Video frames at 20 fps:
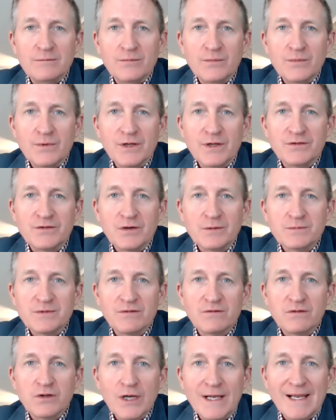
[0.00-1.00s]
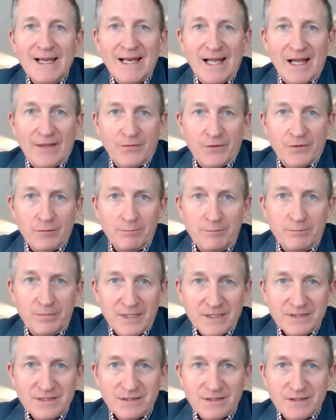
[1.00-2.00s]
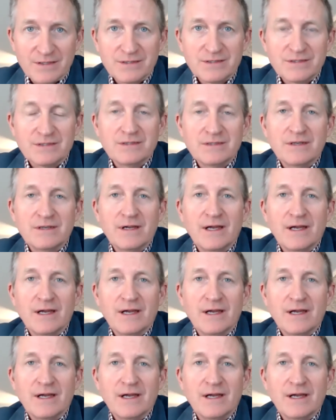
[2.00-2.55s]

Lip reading: in terms of looking at their business